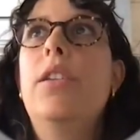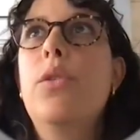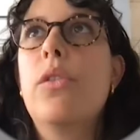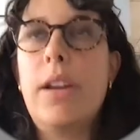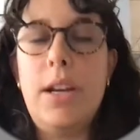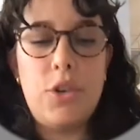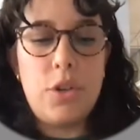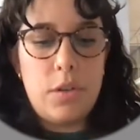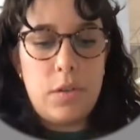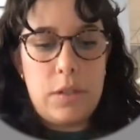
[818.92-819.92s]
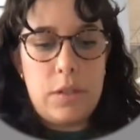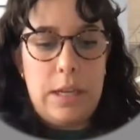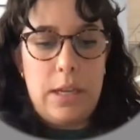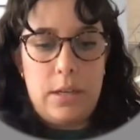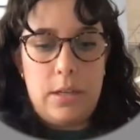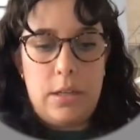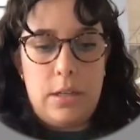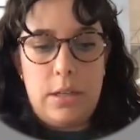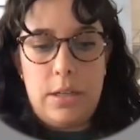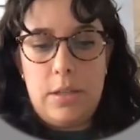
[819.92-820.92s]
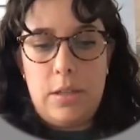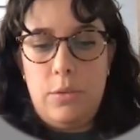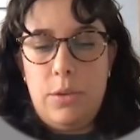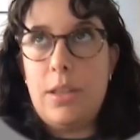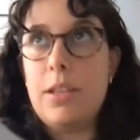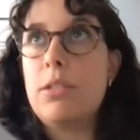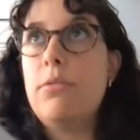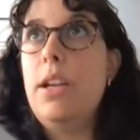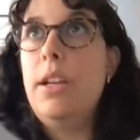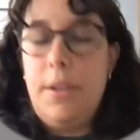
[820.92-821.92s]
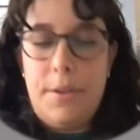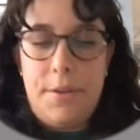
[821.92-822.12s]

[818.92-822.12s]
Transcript: new credentials, and let's do it this way.